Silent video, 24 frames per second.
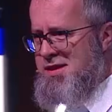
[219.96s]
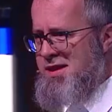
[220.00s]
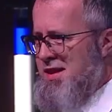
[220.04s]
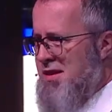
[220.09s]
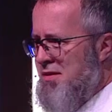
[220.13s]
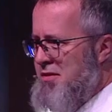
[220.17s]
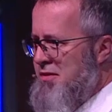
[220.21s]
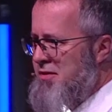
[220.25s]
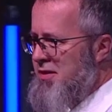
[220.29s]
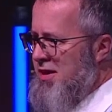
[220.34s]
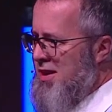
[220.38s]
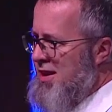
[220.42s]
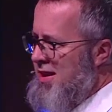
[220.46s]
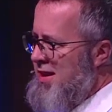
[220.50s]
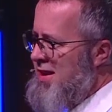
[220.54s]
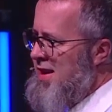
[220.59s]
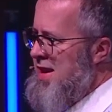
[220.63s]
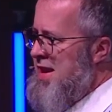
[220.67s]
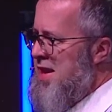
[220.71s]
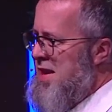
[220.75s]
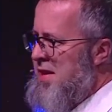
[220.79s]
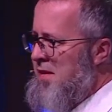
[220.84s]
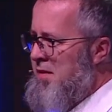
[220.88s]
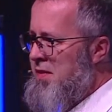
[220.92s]
And if uh,
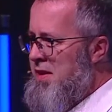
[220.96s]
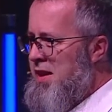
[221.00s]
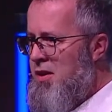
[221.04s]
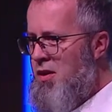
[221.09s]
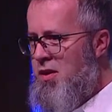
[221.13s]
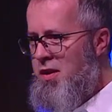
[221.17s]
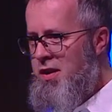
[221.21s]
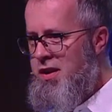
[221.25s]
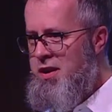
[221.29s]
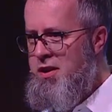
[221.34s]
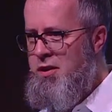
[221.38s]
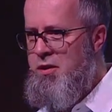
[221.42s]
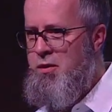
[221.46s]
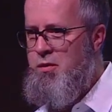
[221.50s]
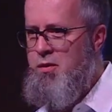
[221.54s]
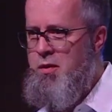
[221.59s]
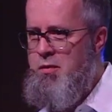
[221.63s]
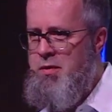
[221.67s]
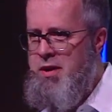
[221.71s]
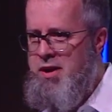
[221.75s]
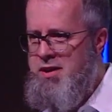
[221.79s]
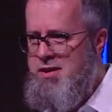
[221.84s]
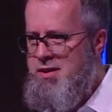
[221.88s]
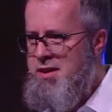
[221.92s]
there are killer
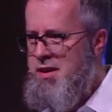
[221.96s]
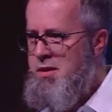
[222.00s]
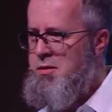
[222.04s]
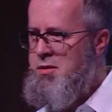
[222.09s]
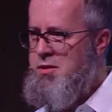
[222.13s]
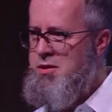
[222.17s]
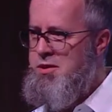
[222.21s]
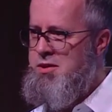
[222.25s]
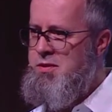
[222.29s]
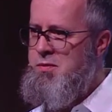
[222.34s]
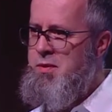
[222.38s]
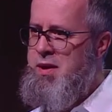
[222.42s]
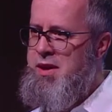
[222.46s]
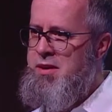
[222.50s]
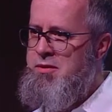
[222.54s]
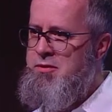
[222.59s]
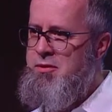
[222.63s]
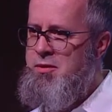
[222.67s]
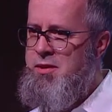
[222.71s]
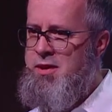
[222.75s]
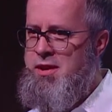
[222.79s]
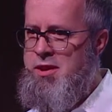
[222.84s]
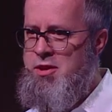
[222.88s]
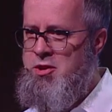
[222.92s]
robots, I will just wait
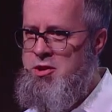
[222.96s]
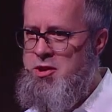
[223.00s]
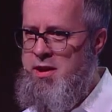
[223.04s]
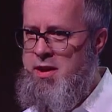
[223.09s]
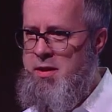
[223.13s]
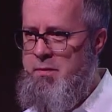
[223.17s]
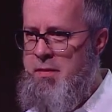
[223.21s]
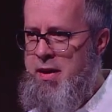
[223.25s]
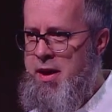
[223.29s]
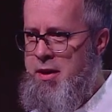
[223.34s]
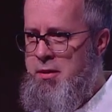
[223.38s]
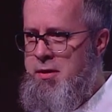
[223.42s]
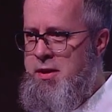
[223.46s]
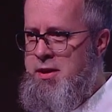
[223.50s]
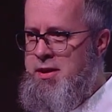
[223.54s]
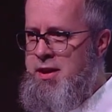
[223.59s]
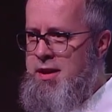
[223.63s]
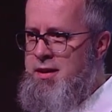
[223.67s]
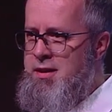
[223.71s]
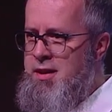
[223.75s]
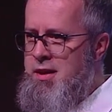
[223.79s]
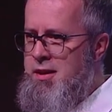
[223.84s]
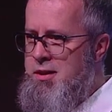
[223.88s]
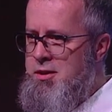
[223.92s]
for the shitty battery
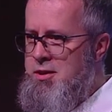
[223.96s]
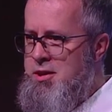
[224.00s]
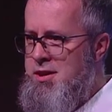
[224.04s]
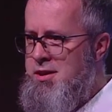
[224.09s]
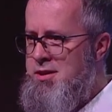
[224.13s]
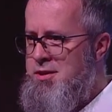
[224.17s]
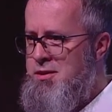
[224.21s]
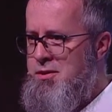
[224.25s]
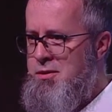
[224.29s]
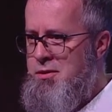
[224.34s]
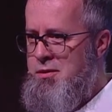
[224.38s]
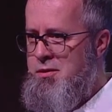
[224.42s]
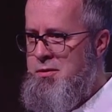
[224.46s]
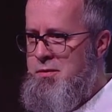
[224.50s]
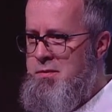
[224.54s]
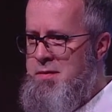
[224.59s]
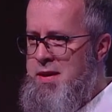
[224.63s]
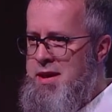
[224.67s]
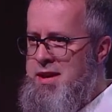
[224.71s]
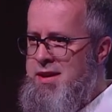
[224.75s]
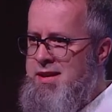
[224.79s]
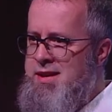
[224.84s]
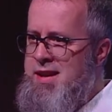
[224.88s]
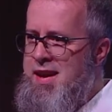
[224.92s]
technology to
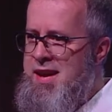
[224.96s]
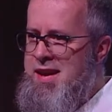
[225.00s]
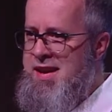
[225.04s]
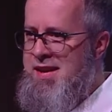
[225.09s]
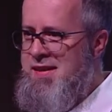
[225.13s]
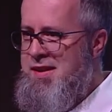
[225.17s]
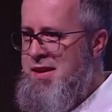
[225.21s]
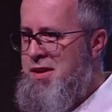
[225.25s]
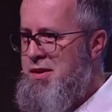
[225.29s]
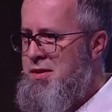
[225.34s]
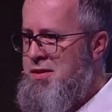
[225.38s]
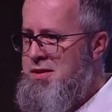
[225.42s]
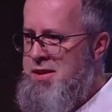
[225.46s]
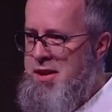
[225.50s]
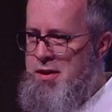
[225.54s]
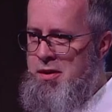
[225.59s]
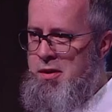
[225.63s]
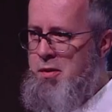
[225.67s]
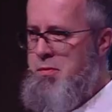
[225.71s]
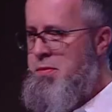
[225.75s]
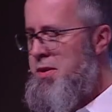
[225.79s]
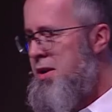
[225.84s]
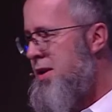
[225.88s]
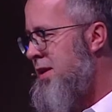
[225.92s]
make it die, and then I'll tear
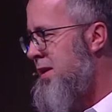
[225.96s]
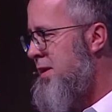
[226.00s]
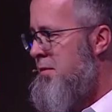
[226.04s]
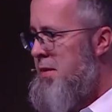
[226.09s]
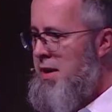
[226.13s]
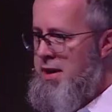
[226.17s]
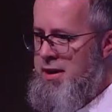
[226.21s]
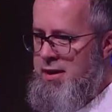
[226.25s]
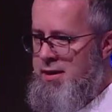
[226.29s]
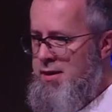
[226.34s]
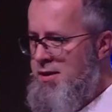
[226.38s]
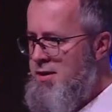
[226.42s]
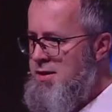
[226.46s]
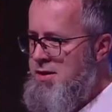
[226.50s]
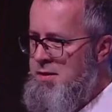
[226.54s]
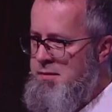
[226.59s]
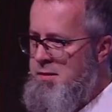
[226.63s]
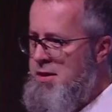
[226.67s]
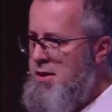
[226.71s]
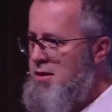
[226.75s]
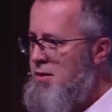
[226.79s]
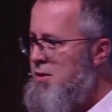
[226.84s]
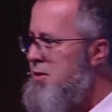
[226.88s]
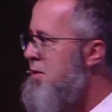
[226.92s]
it apart and make it into
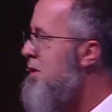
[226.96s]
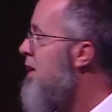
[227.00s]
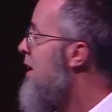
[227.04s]
something new.